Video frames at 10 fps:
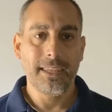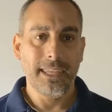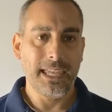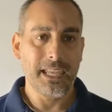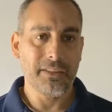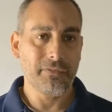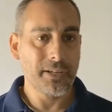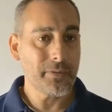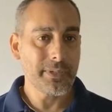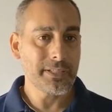And if for
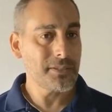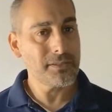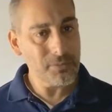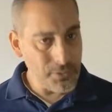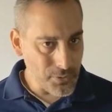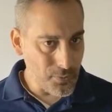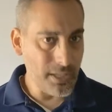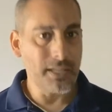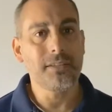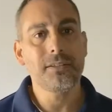any reason you do lose your
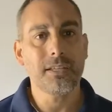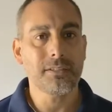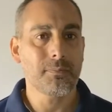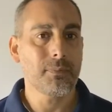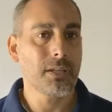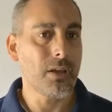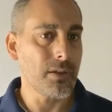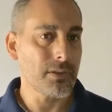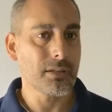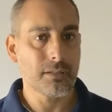wallet, you can
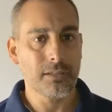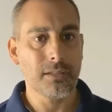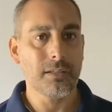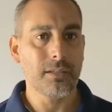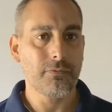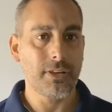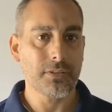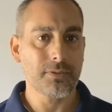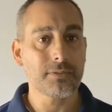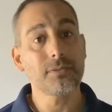call the
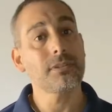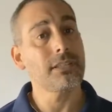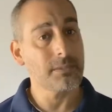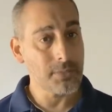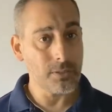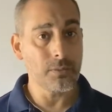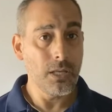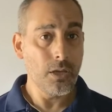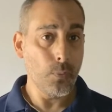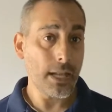financial institution, let them know
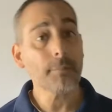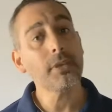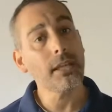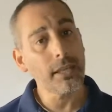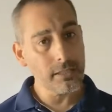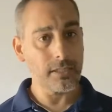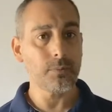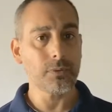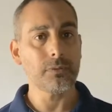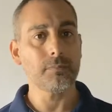what happened, and they
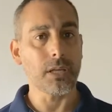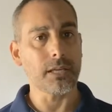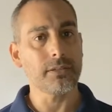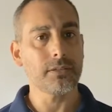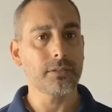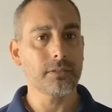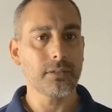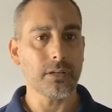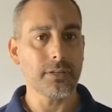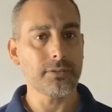will block your
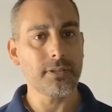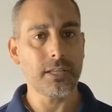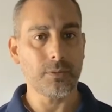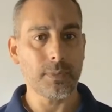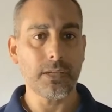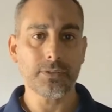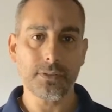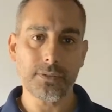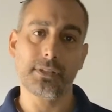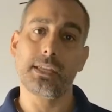card so that nobody else
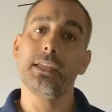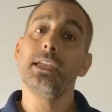uses it.